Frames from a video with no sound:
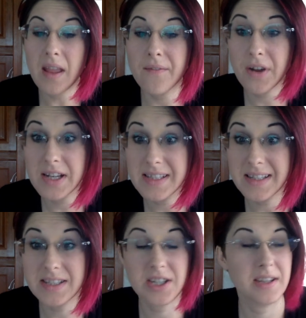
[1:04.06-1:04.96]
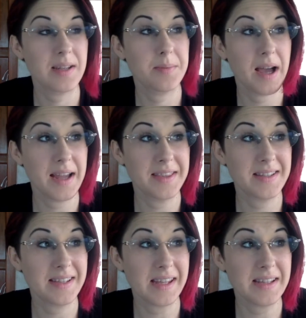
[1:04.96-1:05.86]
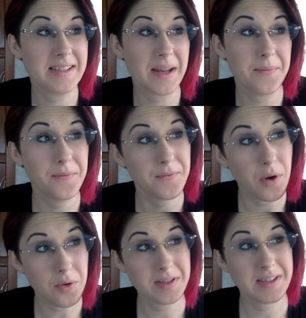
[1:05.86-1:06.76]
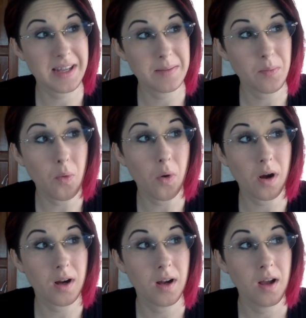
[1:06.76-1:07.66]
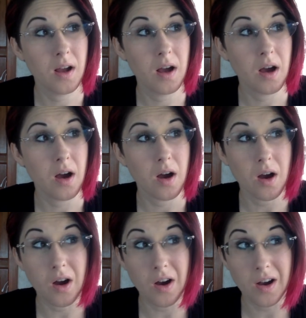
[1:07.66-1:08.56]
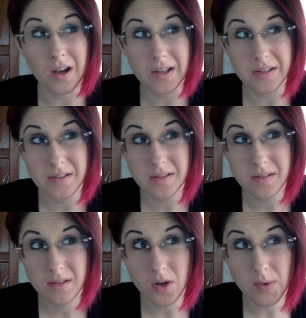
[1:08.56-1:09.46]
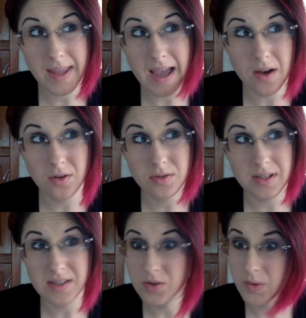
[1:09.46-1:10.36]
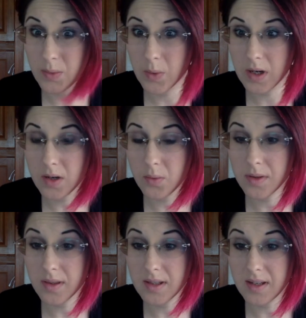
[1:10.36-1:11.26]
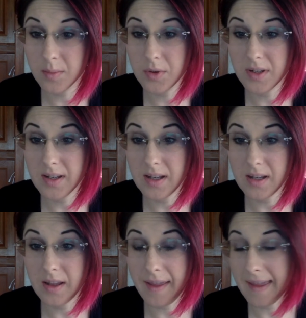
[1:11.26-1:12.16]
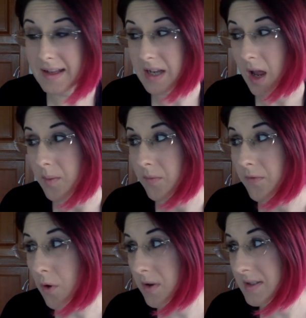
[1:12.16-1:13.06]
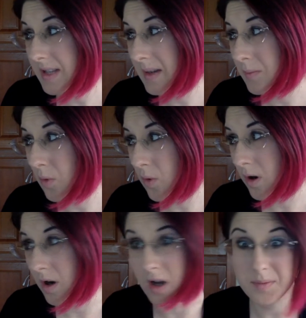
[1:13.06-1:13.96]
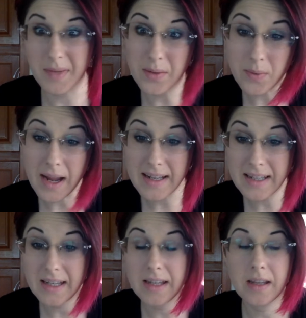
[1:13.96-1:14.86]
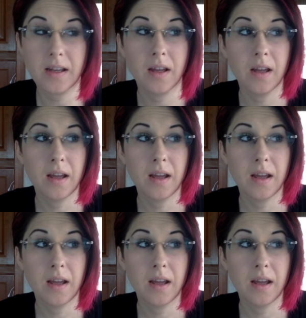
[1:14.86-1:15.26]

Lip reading: very diligently behind the scenes. I'm focusing more on going out and doing work within the community, and I'm focusing more on my writing